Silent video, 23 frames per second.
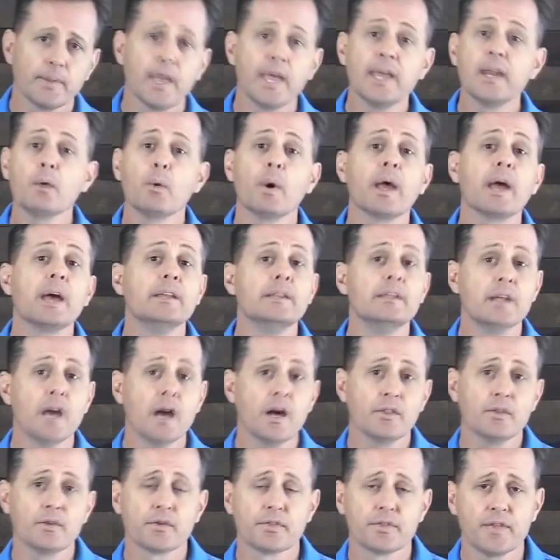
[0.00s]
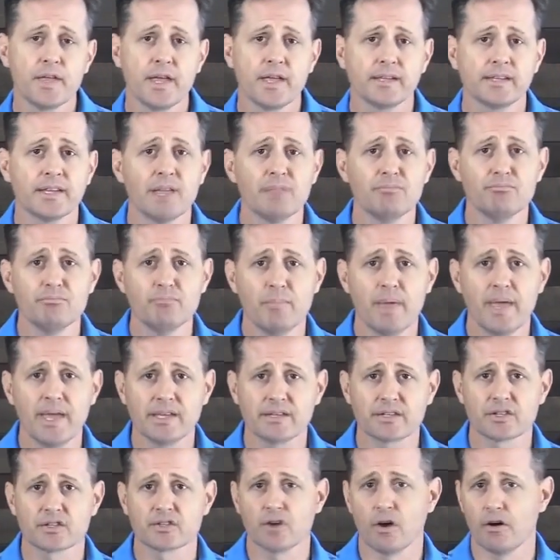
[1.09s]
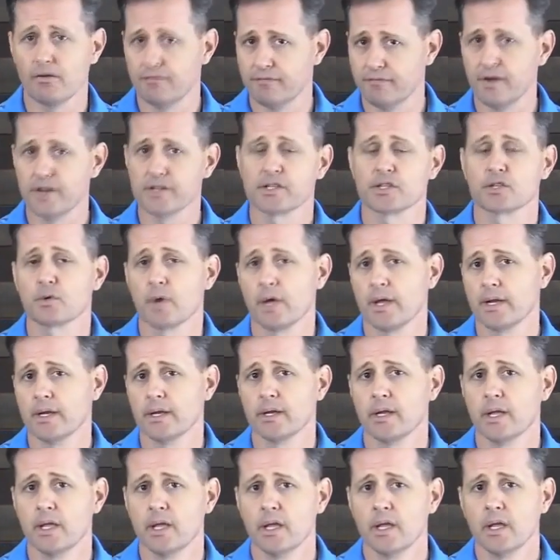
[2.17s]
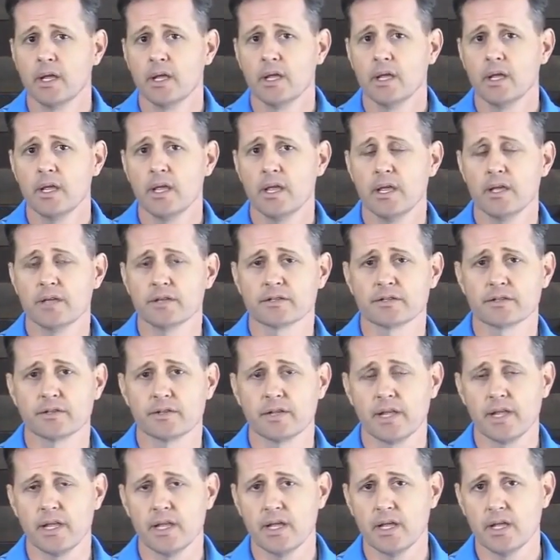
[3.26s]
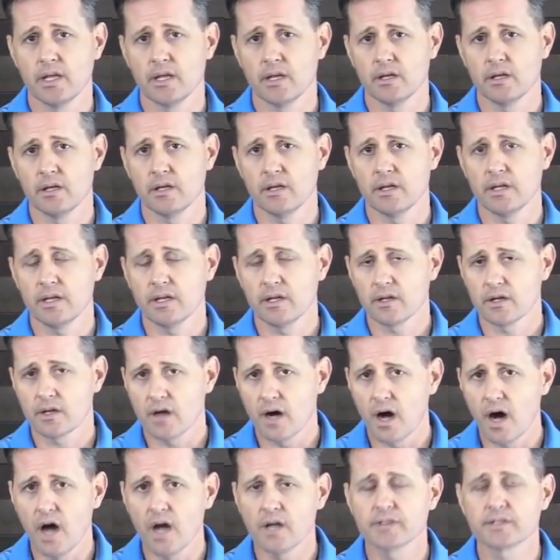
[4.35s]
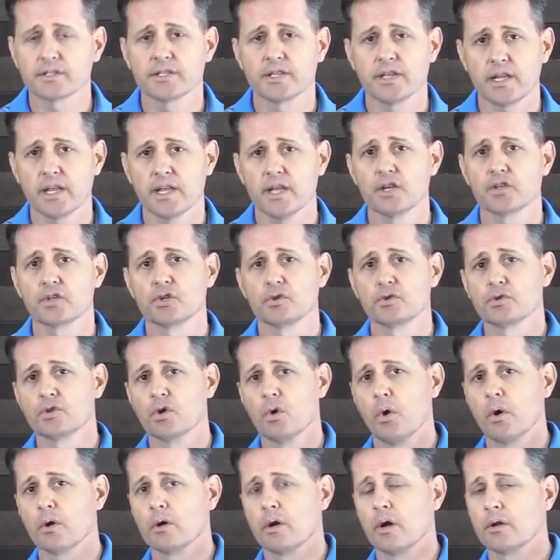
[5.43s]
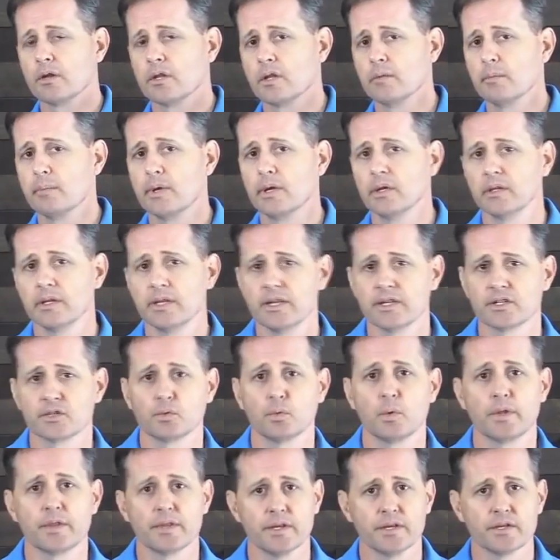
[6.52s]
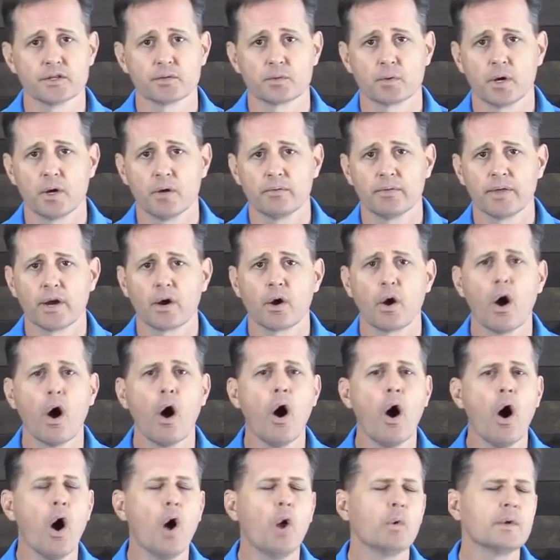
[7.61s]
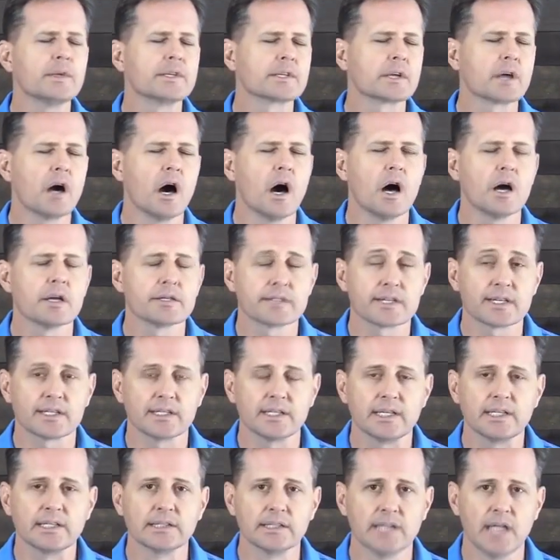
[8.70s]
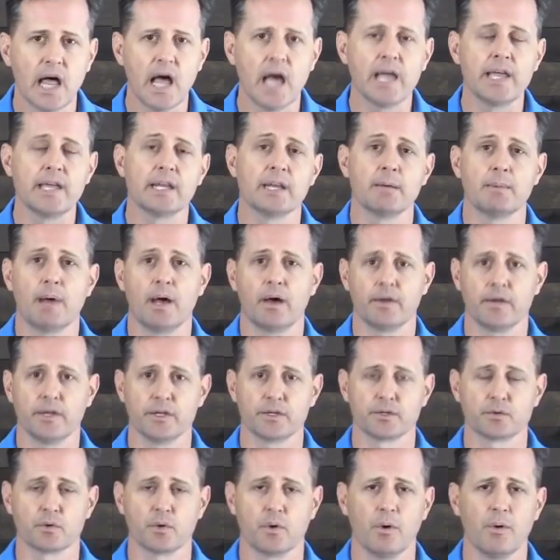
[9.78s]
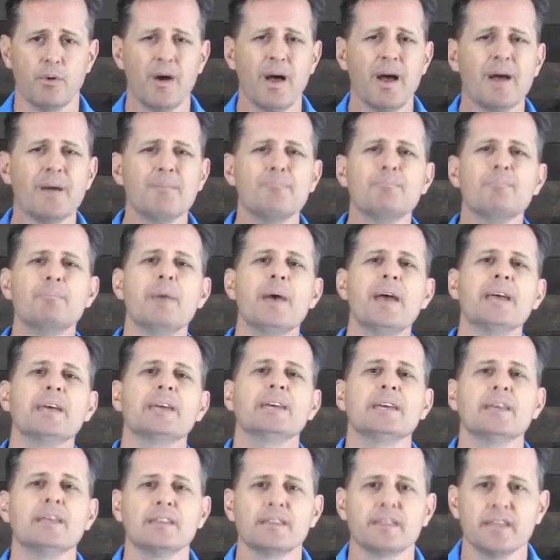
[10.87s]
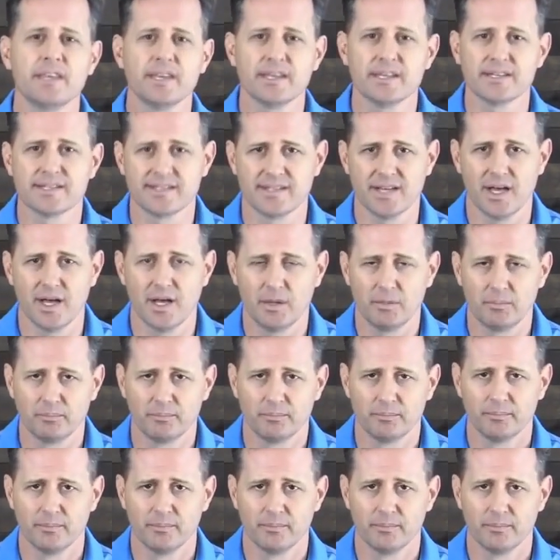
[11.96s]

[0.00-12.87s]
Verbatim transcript: Anyway, another thing that makes us all frustrated is the constant issues going on in the Middle East with Israel. They're always constantly lying about Israel, making things up.